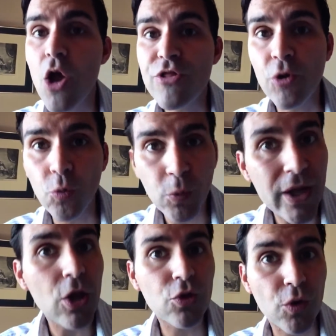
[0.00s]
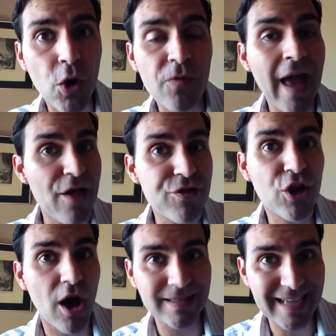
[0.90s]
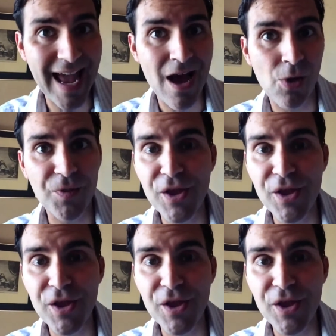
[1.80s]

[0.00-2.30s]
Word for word: So real growth has gone down.